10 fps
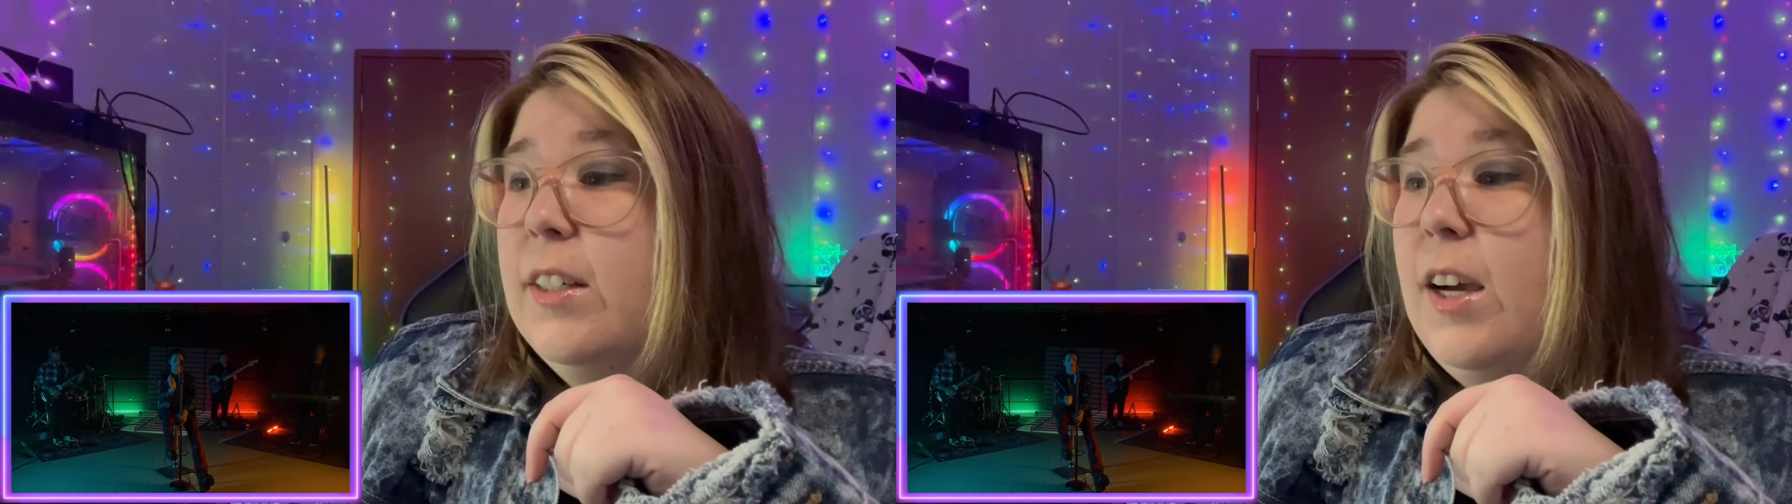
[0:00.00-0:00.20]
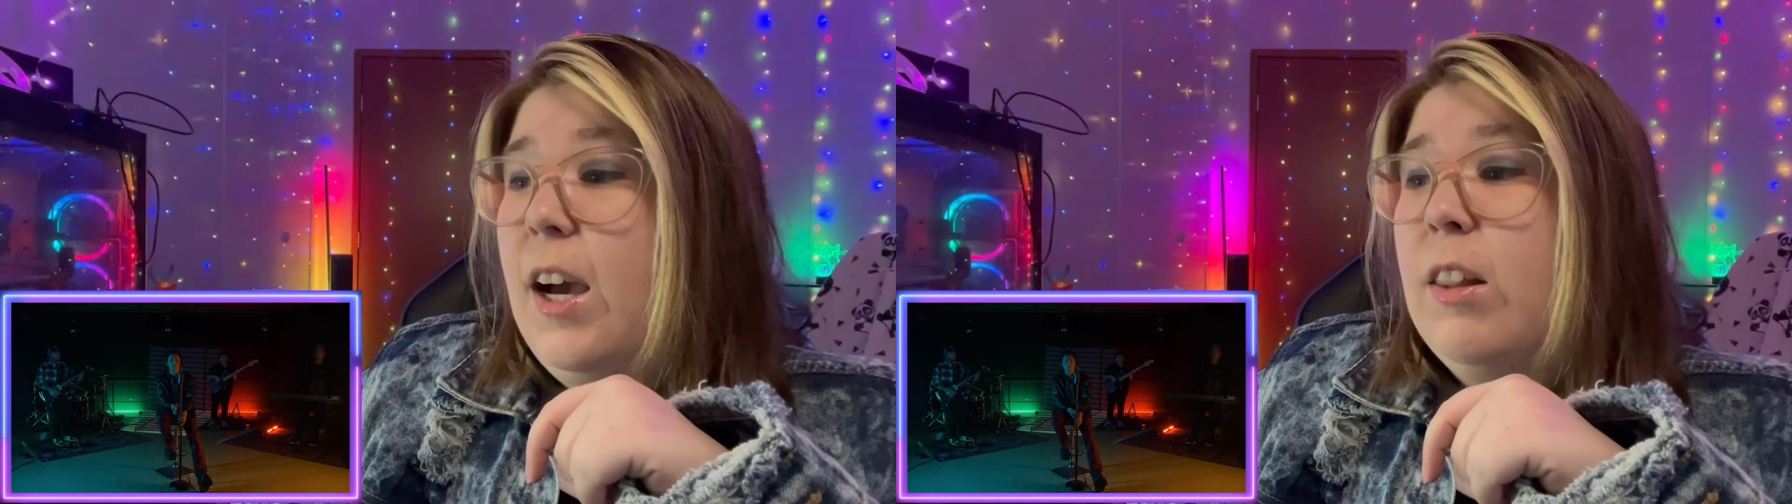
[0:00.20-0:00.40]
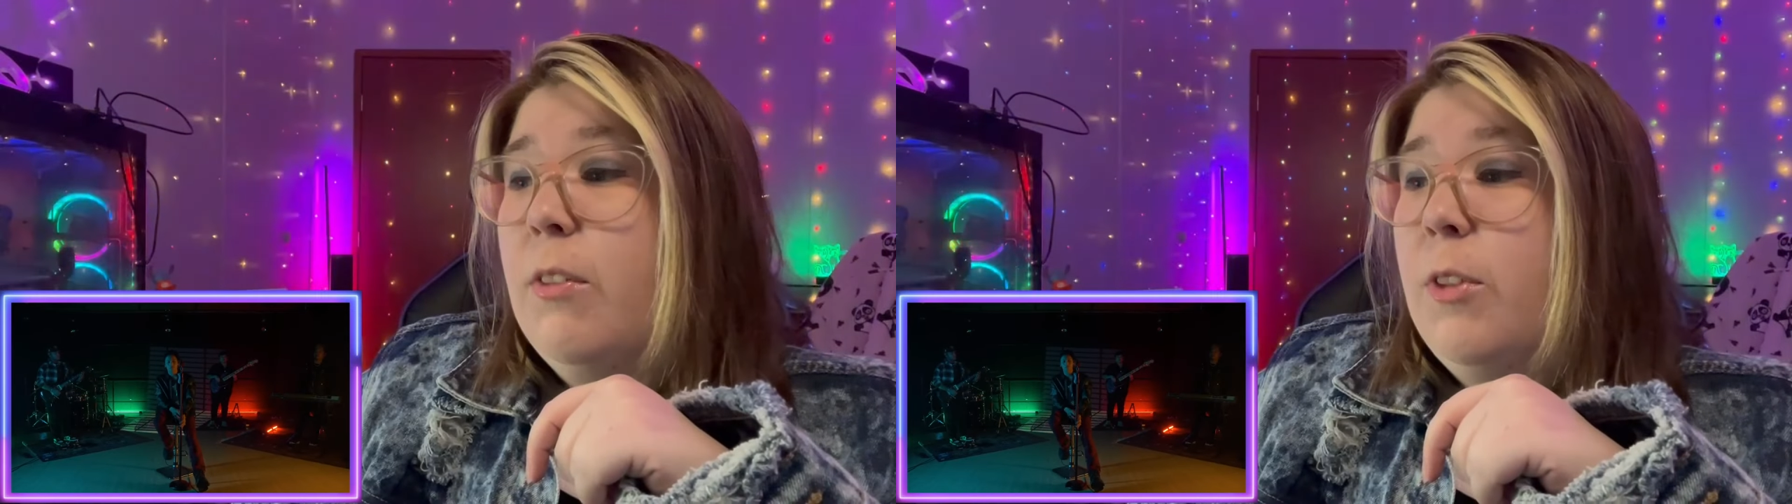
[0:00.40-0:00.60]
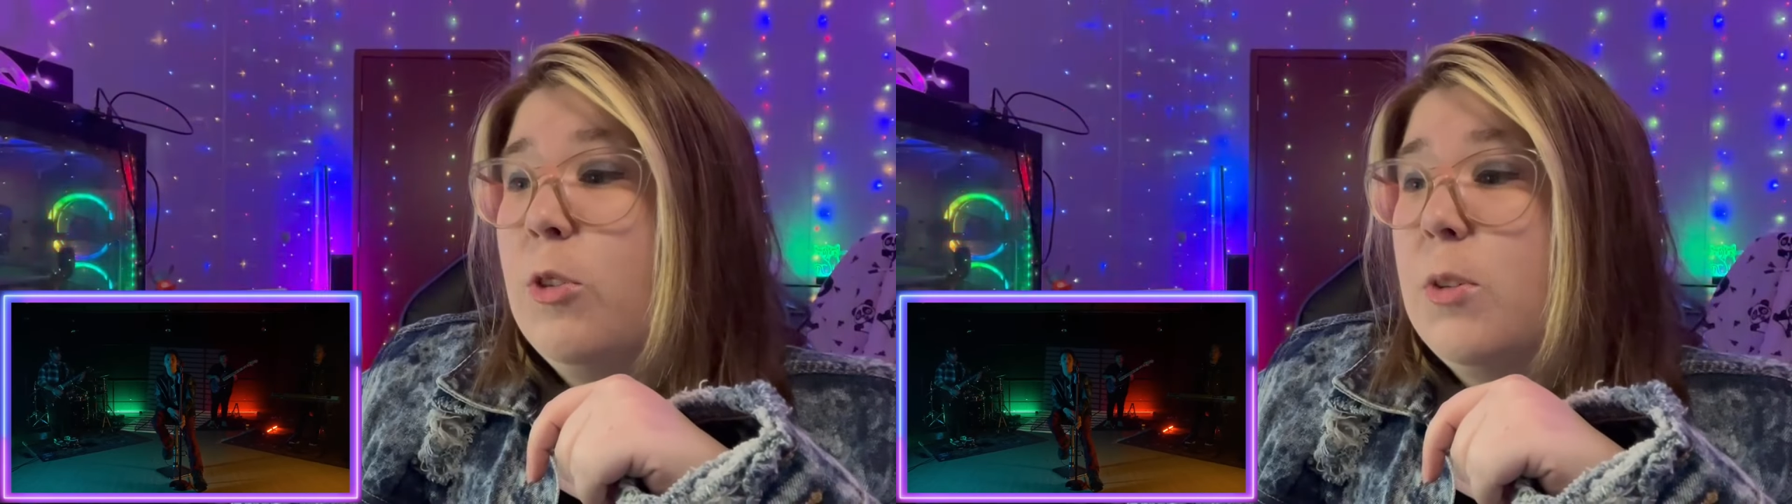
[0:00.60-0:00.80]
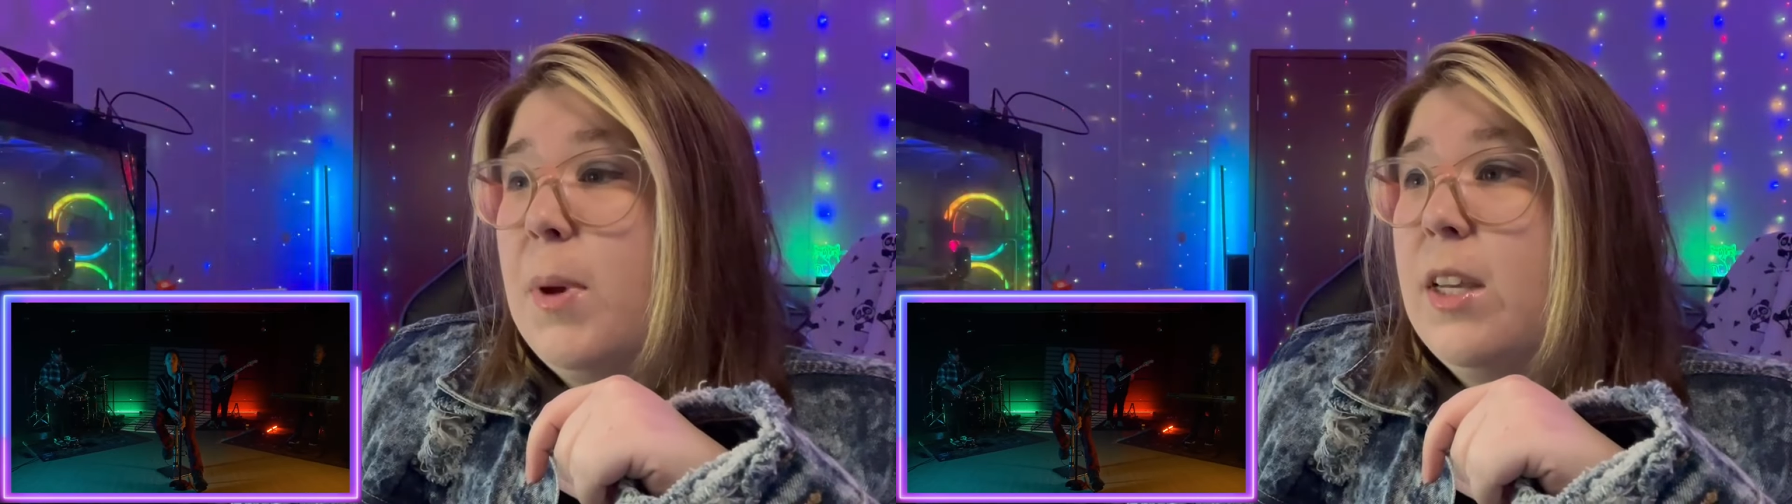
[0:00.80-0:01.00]
I love
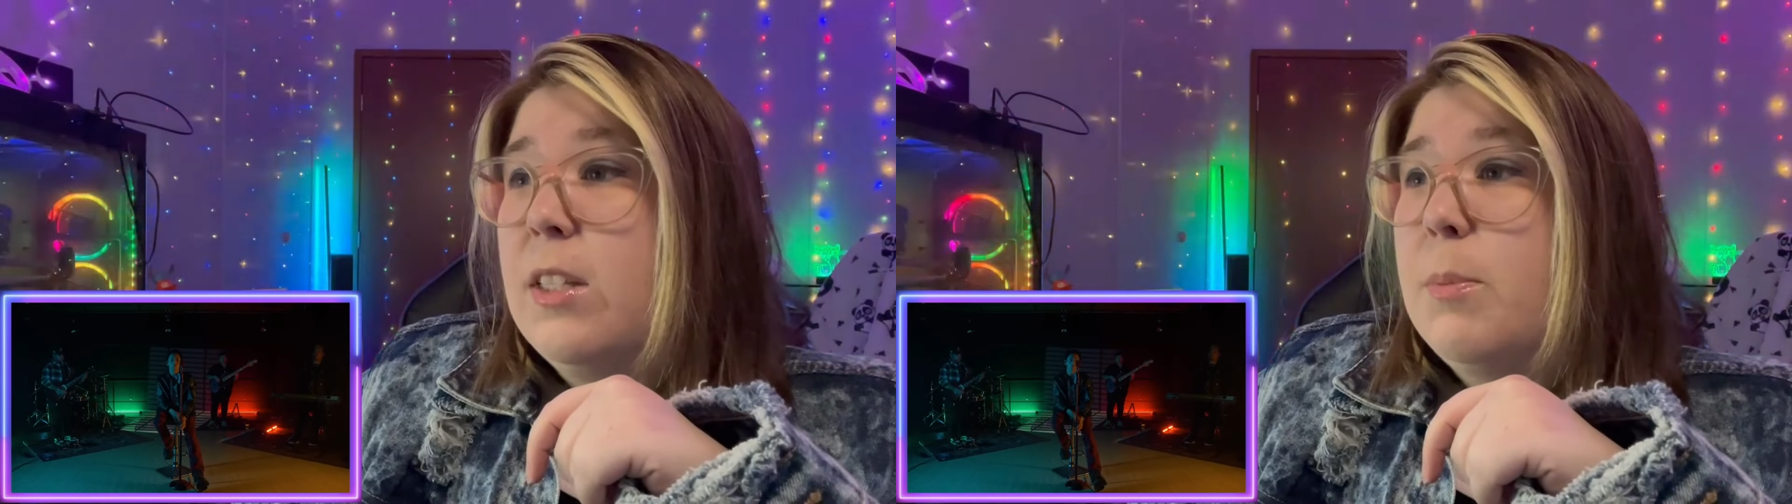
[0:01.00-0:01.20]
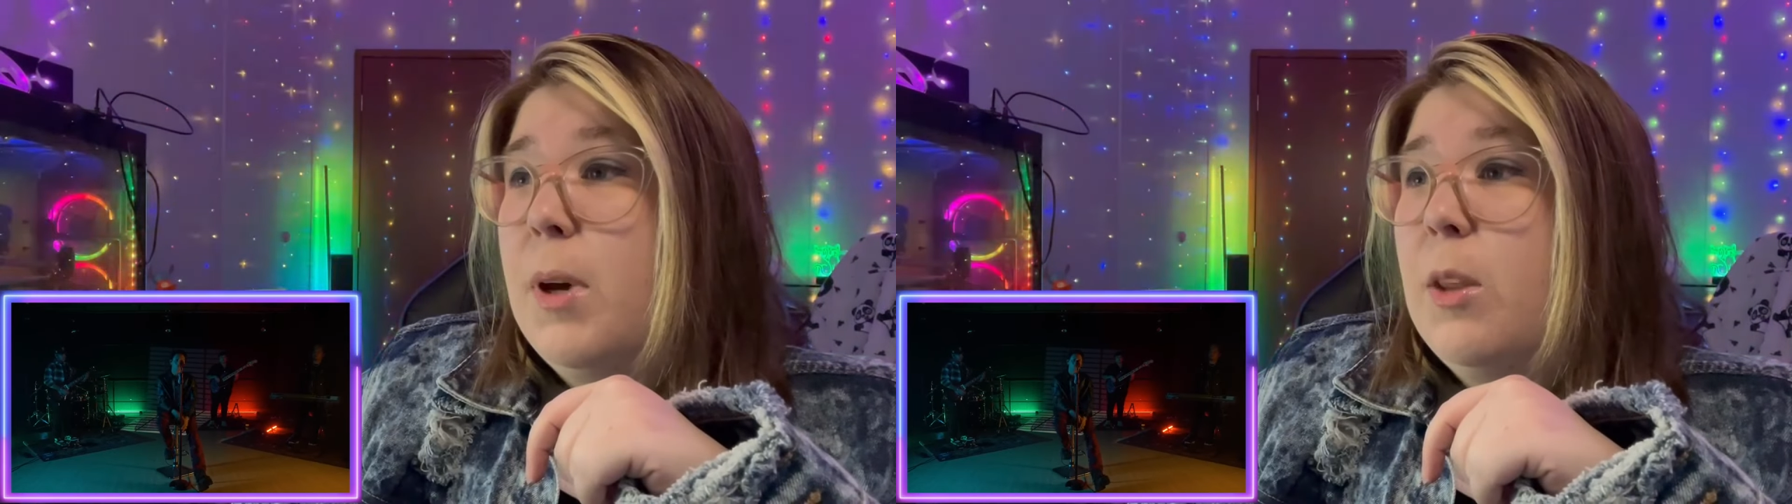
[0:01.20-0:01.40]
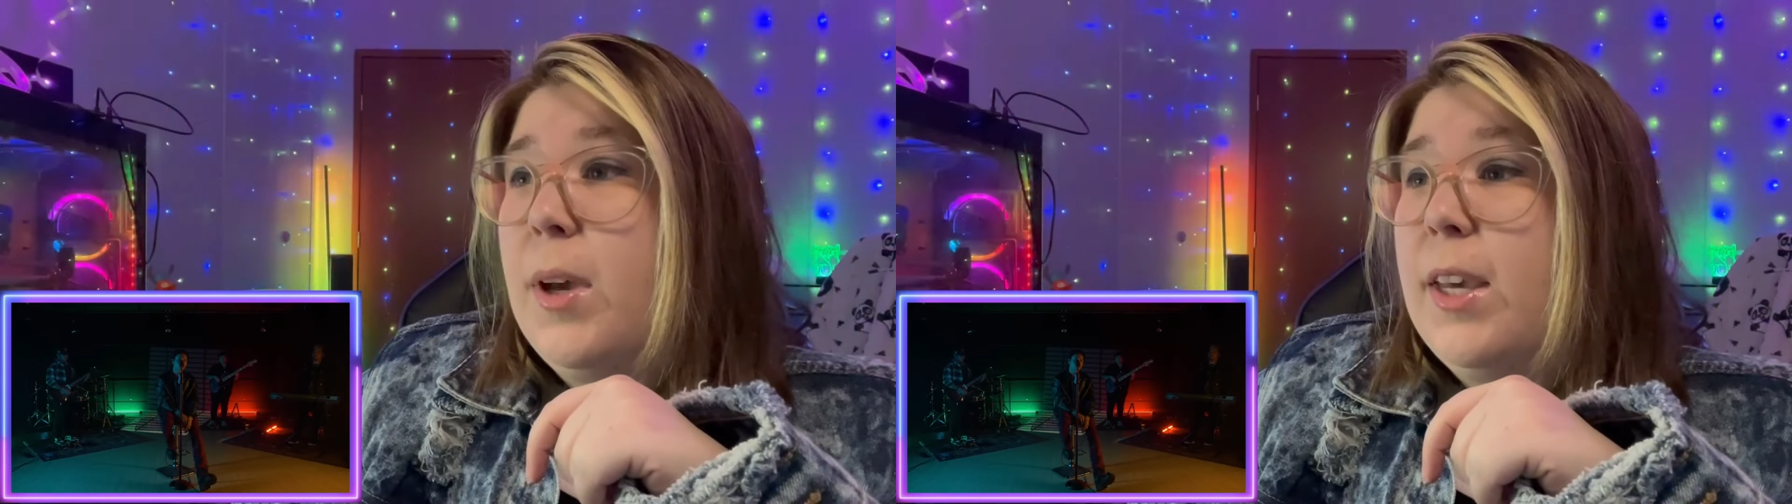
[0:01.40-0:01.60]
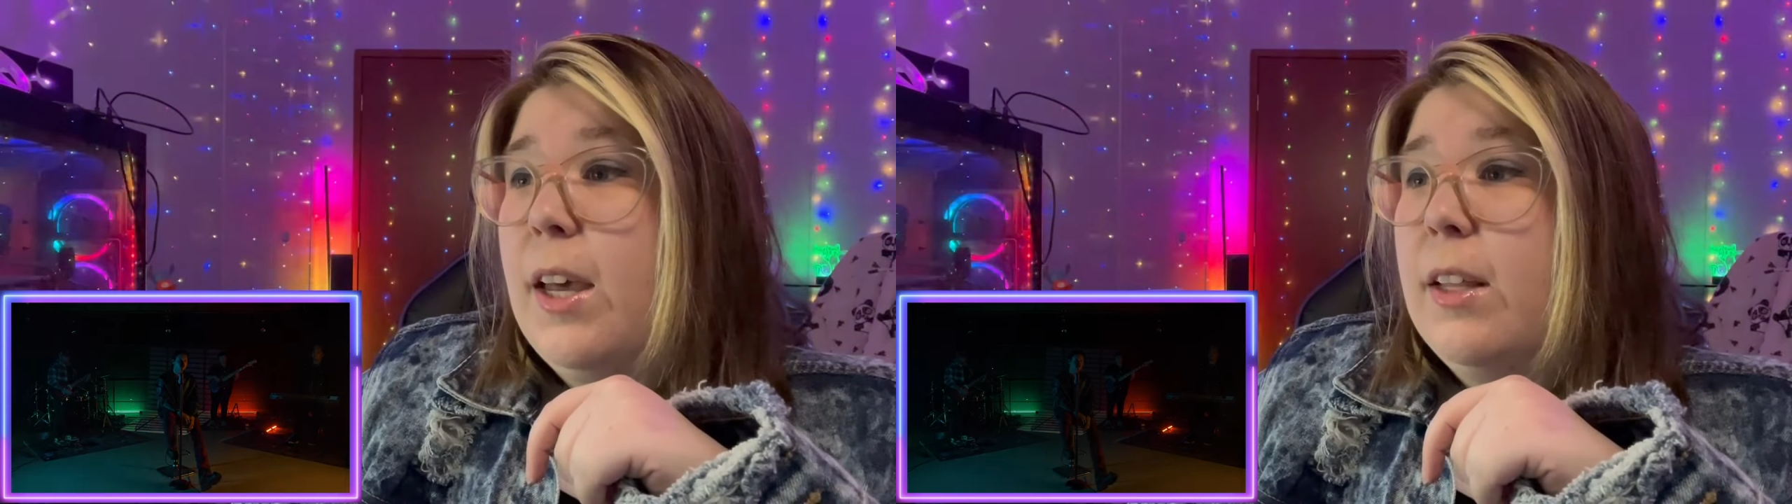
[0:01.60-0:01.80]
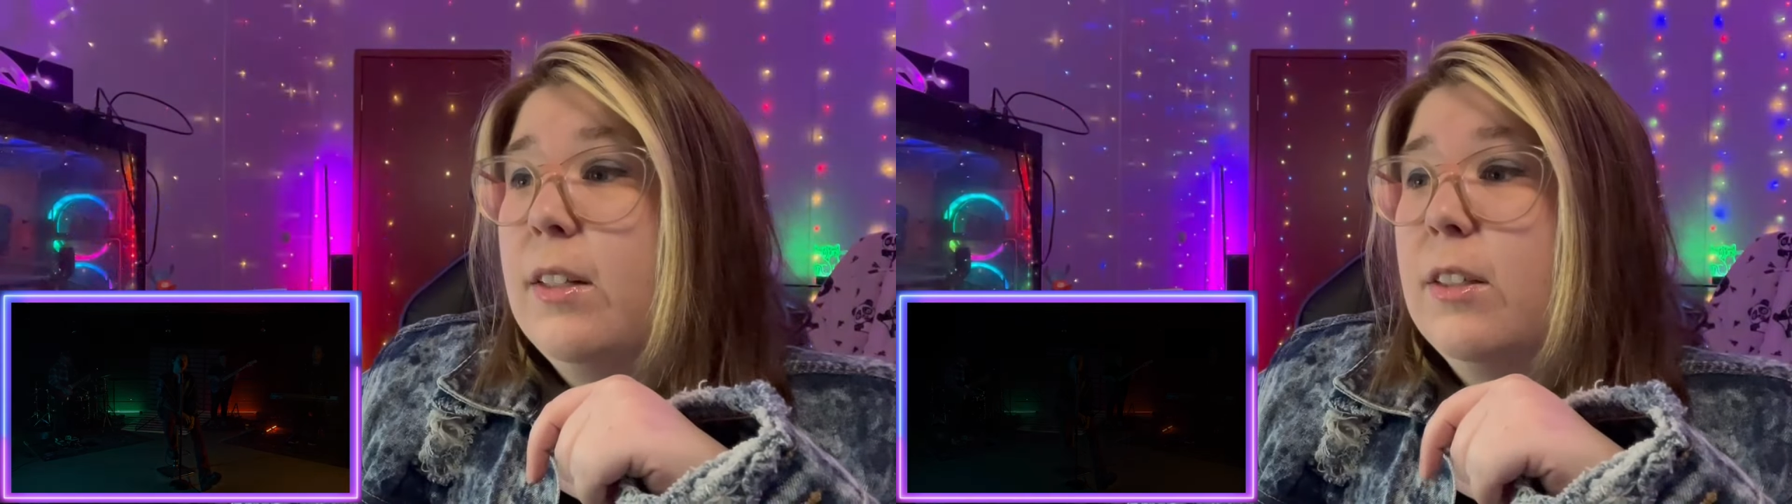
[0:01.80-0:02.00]
those pants, by the way,
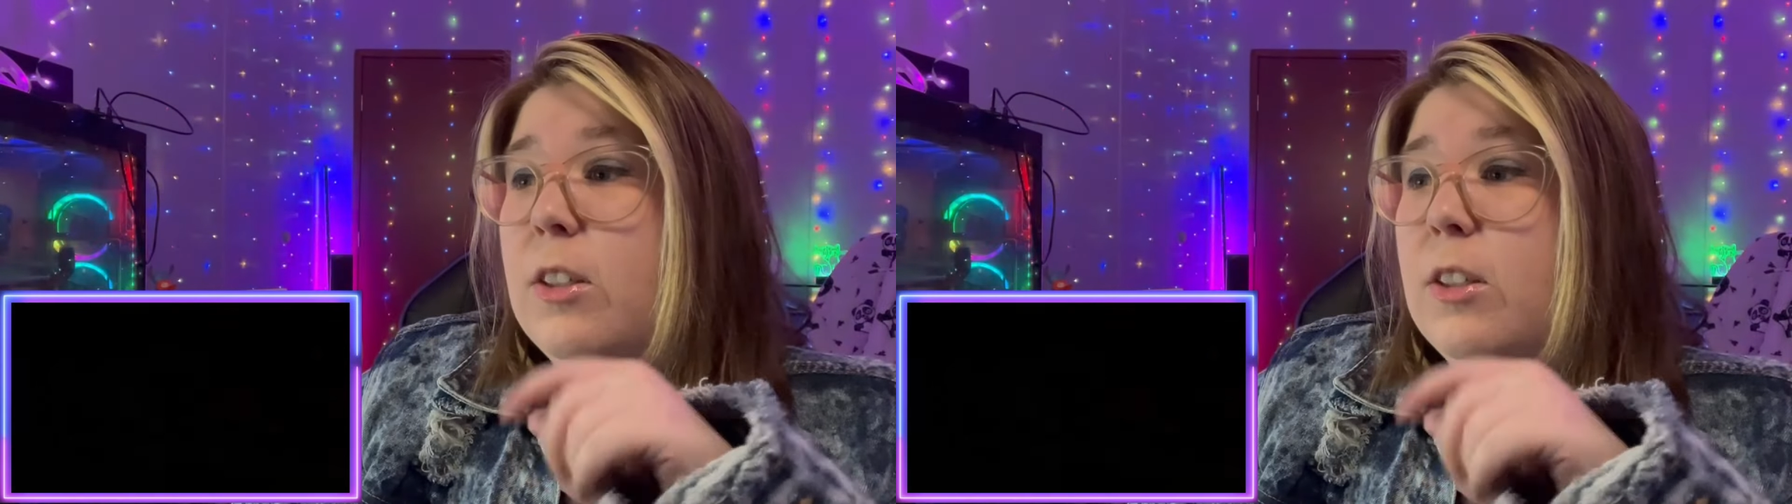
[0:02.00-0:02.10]
Ken.